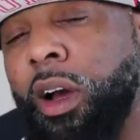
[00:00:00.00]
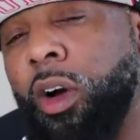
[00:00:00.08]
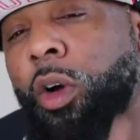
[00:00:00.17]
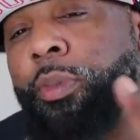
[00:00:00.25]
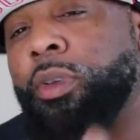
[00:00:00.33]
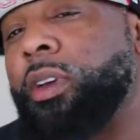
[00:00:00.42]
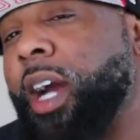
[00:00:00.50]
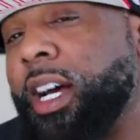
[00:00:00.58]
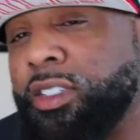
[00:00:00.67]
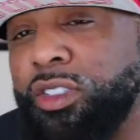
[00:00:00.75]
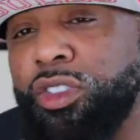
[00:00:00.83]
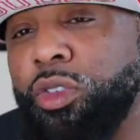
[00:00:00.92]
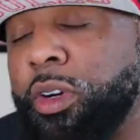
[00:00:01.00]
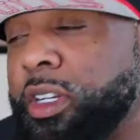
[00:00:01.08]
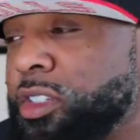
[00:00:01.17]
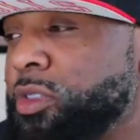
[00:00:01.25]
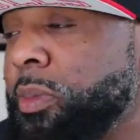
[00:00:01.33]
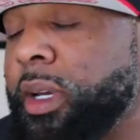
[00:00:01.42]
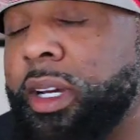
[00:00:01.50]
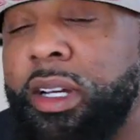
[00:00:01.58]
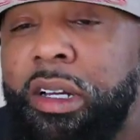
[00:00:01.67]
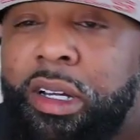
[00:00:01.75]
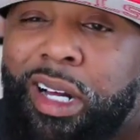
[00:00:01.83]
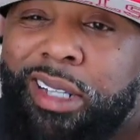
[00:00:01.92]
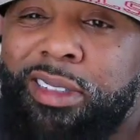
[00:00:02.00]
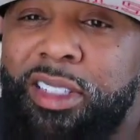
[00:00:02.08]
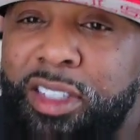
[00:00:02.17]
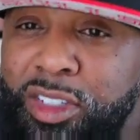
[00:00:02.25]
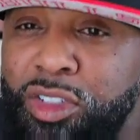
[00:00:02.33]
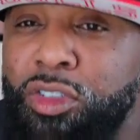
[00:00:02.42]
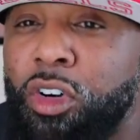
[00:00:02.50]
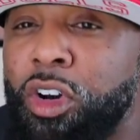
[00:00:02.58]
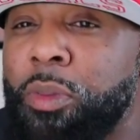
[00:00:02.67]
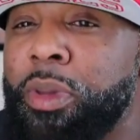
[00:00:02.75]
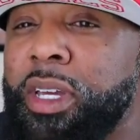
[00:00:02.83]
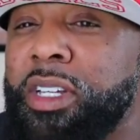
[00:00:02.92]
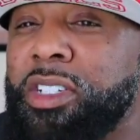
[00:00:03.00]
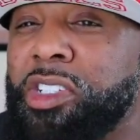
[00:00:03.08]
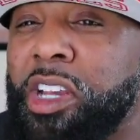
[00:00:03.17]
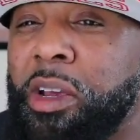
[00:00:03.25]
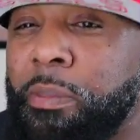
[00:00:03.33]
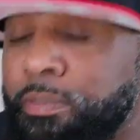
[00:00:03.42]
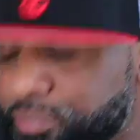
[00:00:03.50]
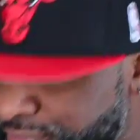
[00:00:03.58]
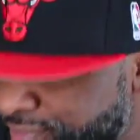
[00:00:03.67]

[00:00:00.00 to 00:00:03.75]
I hope you guys enjoy this, man. I think this is going to be a gem.